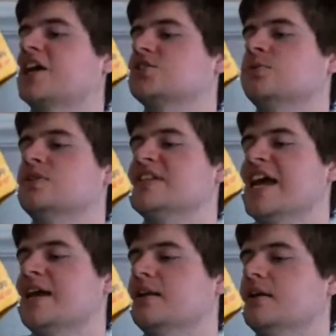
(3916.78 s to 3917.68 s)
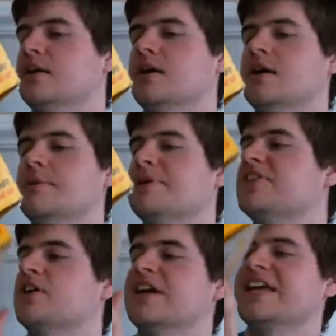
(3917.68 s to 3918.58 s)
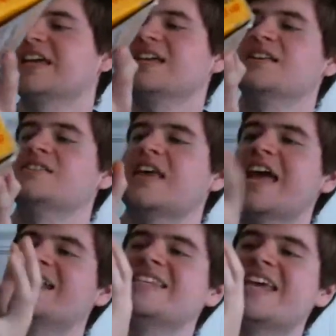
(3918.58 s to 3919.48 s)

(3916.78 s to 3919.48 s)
actual date, but there is a